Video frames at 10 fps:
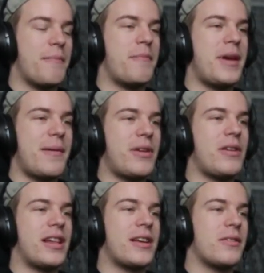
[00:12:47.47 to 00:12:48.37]

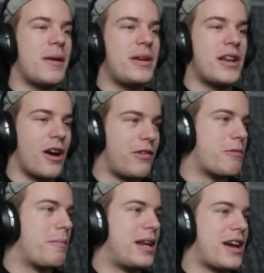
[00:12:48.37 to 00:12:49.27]
Maybe like let me know if you
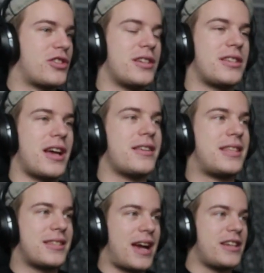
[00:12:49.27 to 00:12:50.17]
want me to actually
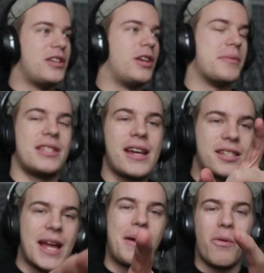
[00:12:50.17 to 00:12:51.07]
design YouTubers.
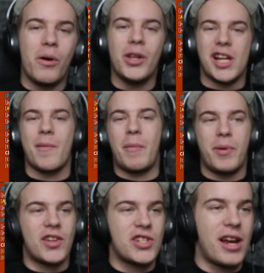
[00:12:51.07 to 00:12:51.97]
Next time I won't look up a
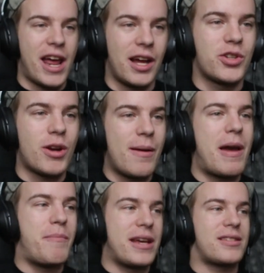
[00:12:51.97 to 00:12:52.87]
picture and I'll try
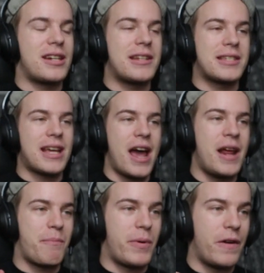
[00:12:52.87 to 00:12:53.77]
my best to design
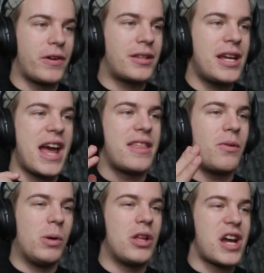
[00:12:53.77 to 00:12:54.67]
it perfectly, and
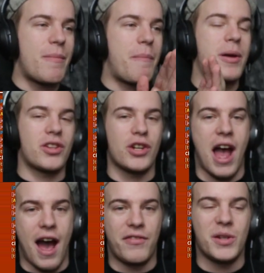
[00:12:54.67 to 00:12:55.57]
then we'll look up a picture
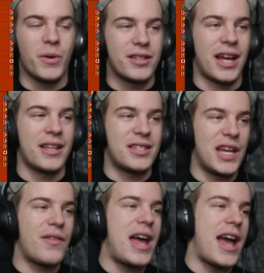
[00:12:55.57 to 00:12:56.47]
afterwards and see
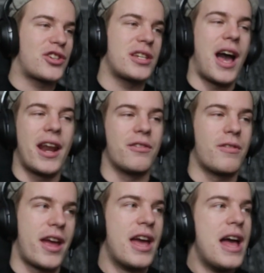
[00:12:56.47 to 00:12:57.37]
if I actually got it
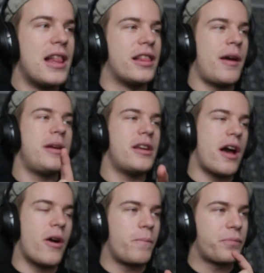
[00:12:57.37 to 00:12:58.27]
right. Let me
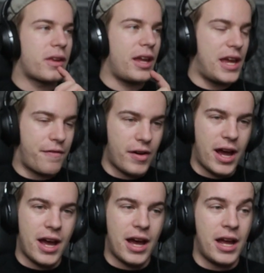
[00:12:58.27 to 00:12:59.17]
know if
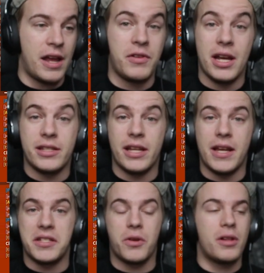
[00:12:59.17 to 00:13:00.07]
I uh, if you guys think
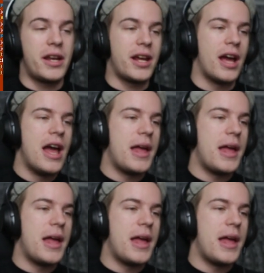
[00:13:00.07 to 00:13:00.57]
that's a cool idea.